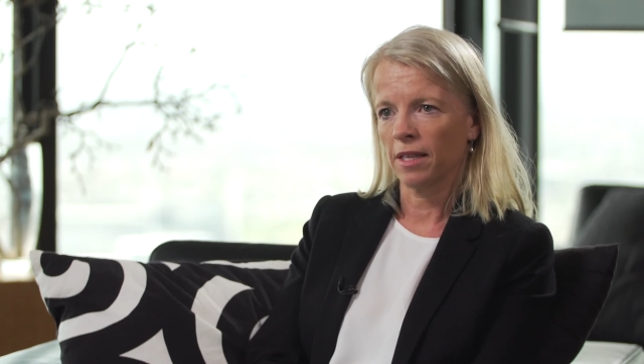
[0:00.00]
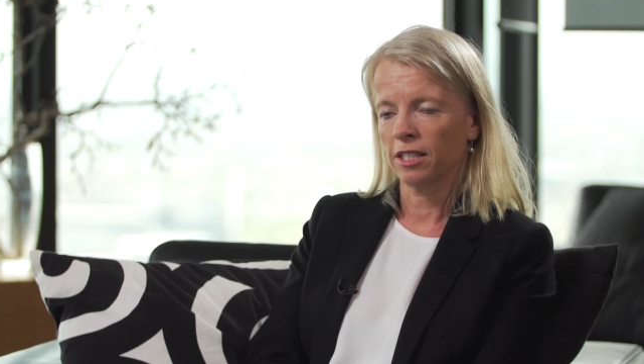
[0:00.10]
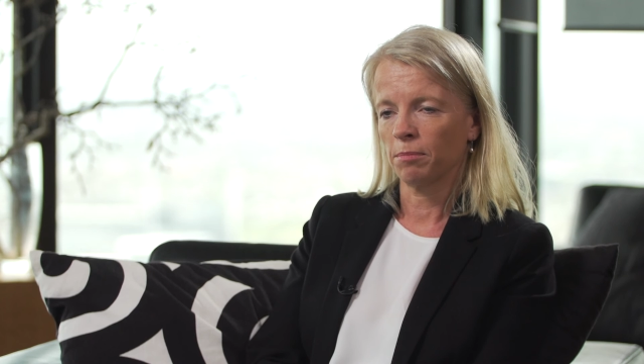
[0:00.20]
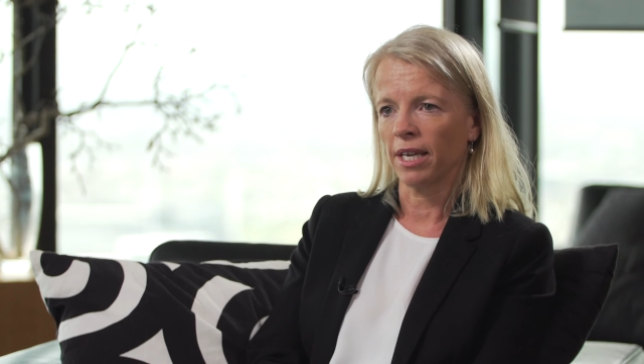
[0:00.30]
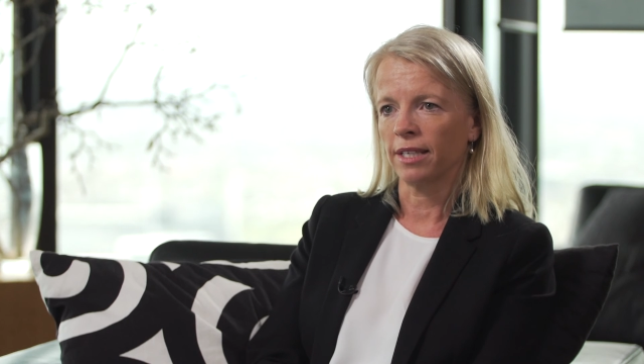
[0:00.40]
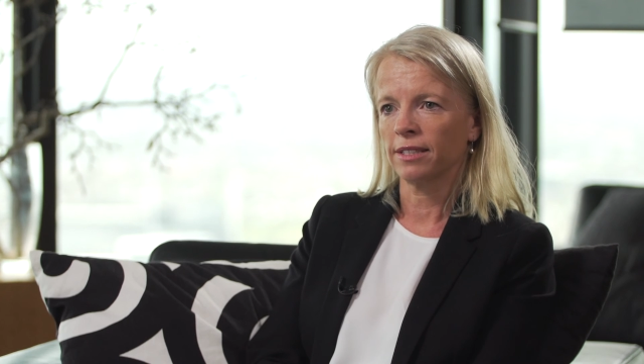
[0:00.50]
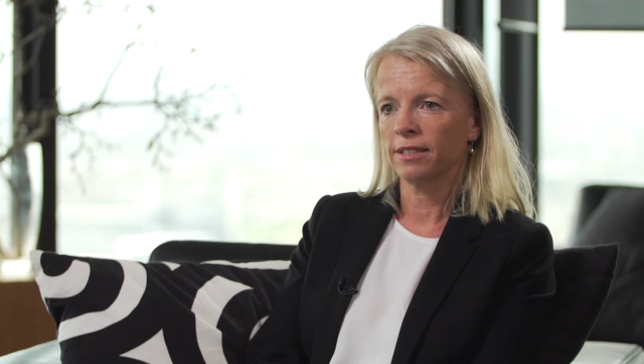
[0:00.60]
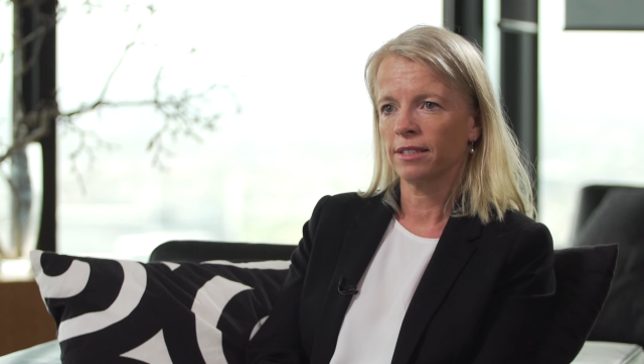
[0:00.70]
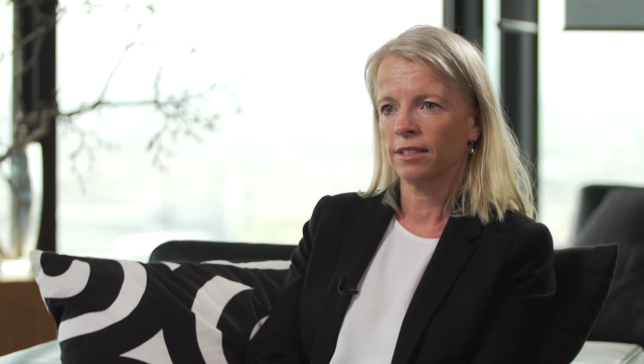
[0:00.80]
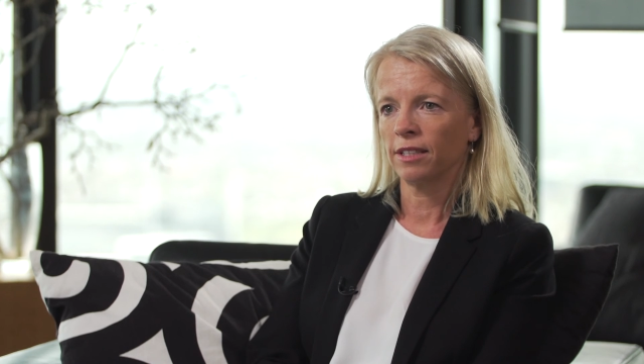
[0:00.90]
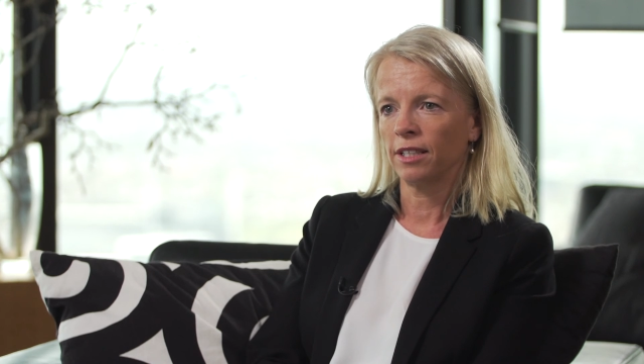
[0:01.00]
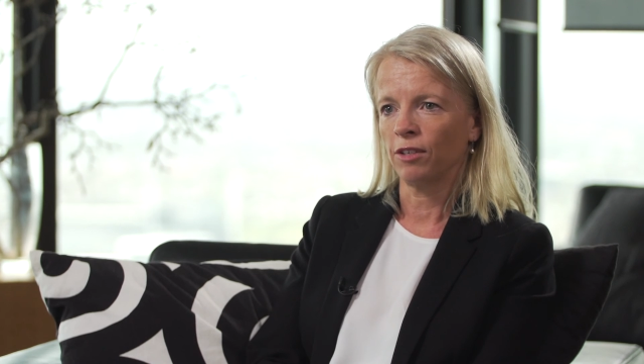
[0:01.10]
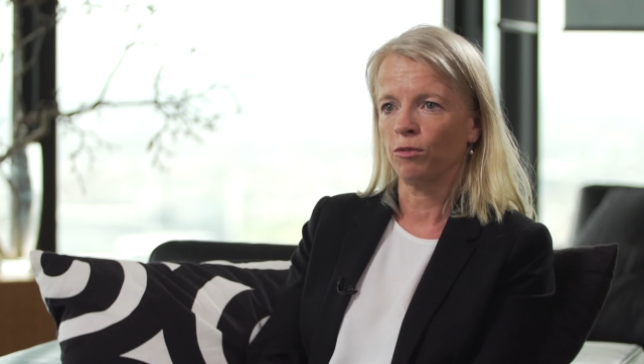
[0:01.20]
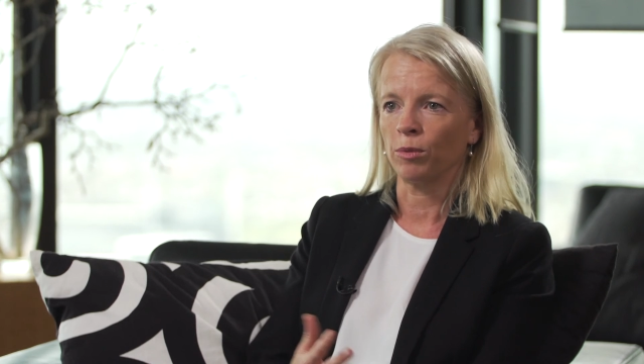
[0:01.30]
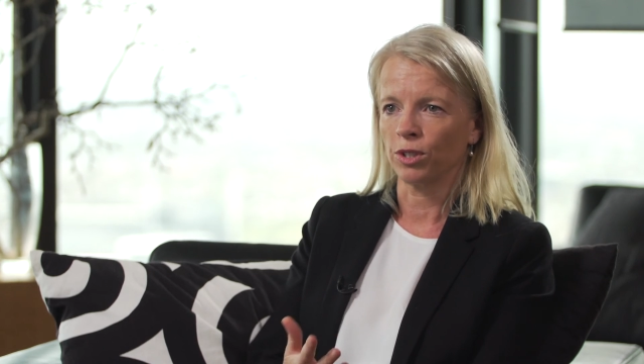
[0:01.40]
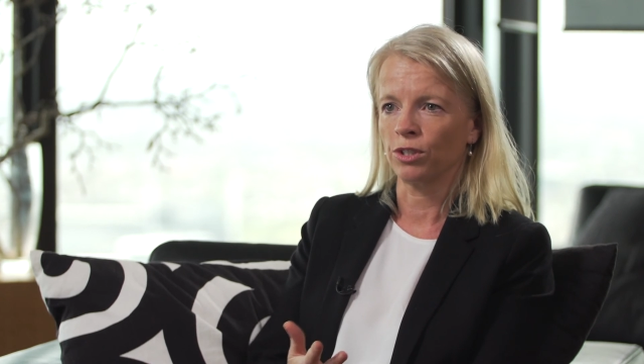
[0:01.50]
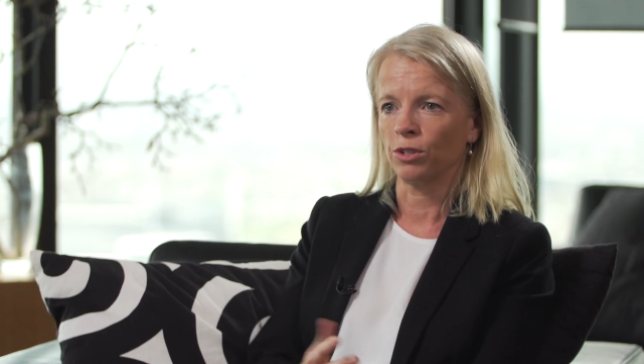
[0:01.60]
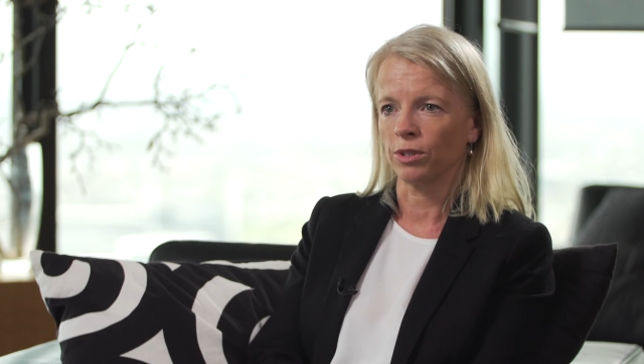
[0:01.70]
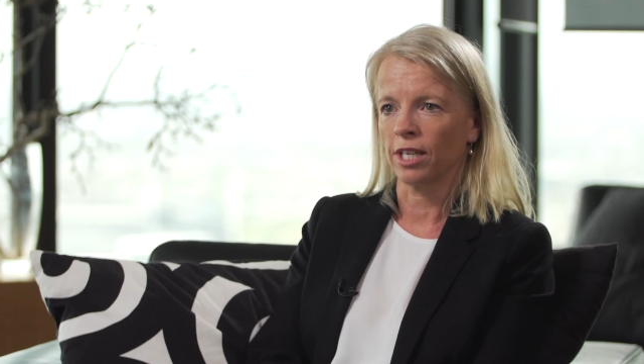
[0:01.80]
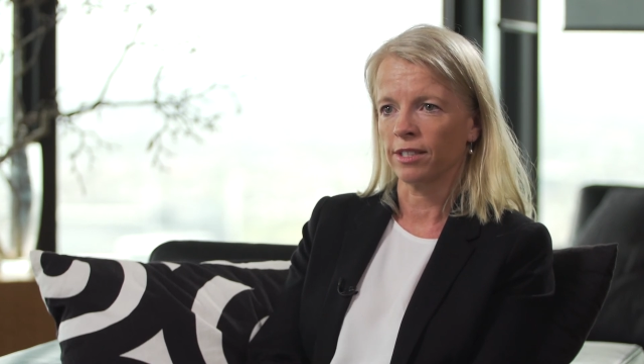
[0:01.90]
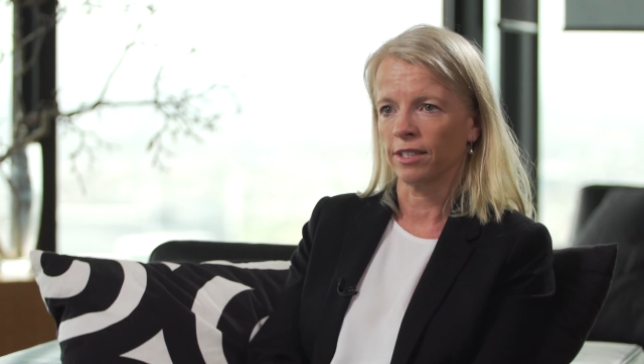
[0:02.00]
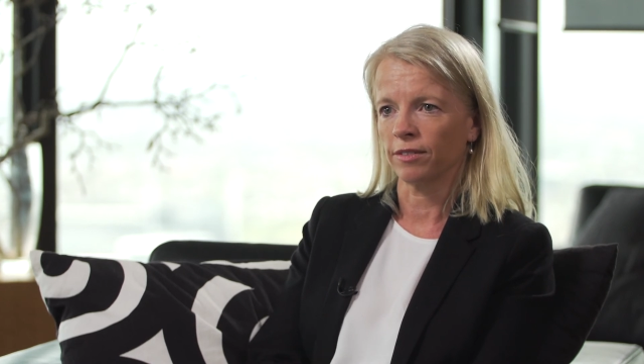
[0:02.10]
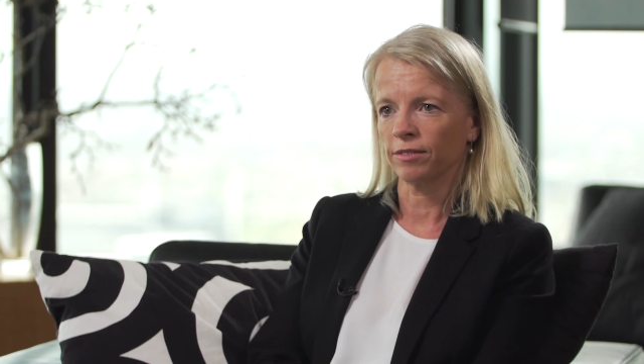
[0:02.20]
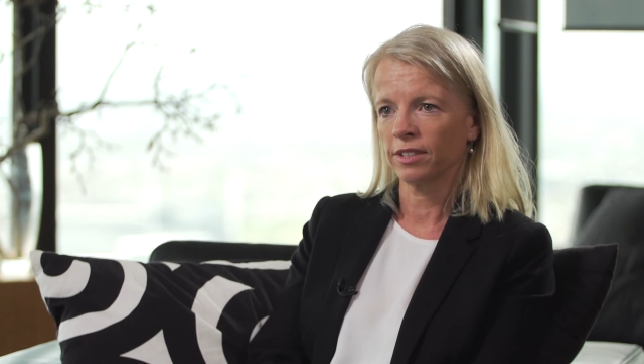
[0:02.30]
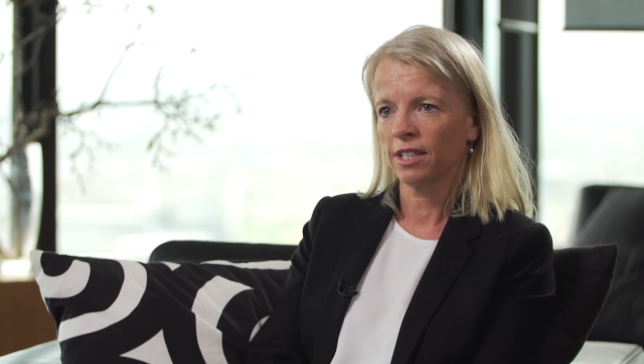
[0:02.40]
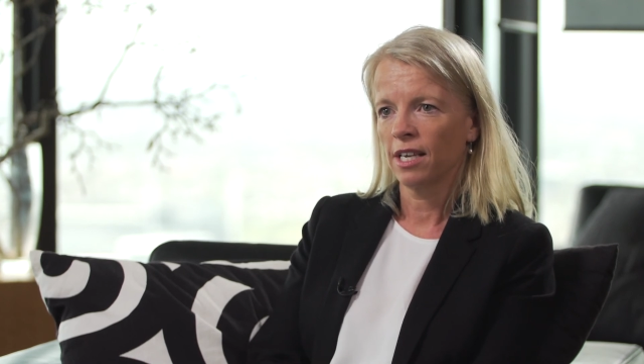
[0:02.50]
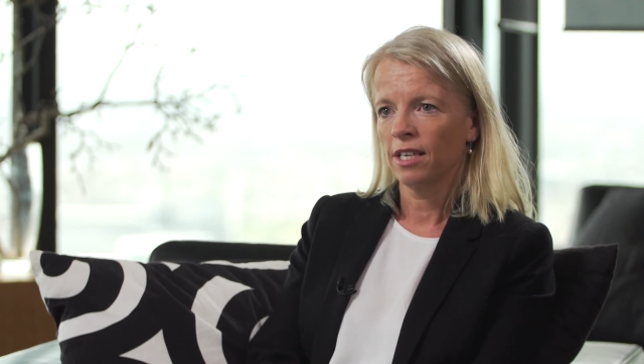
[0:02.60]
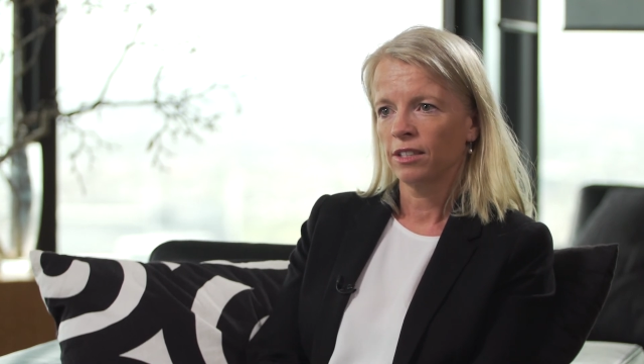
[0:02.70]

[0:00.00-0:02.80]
space if we were to do it ourselves.